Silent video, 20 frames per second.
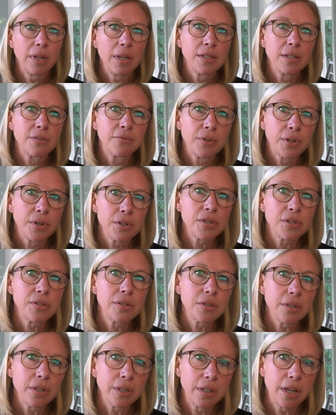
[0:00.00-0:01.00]
is
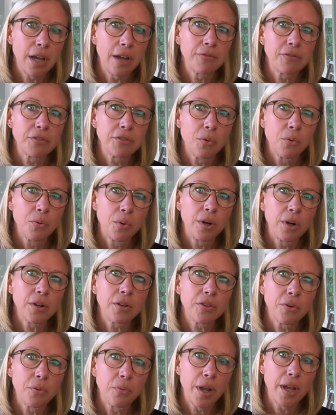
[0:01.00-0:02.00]
versatile enough to
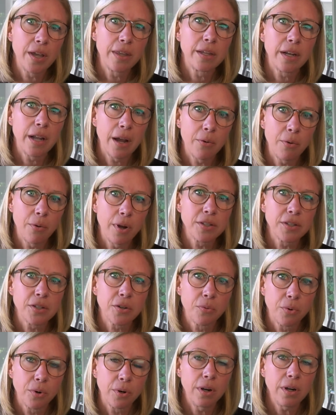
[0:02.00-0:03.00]
work the way that I want to
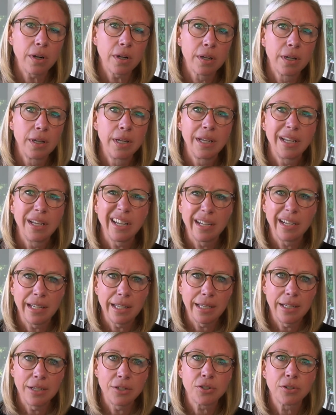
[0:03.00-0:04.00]
work in
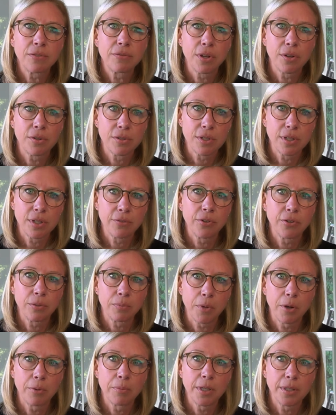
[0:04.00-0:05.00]
each of those different
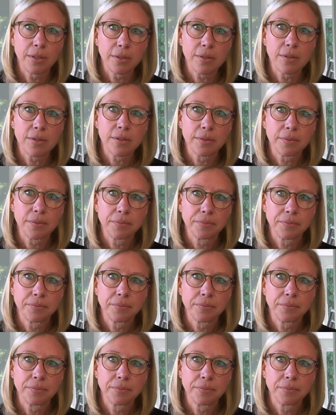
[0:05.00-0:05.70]
moments.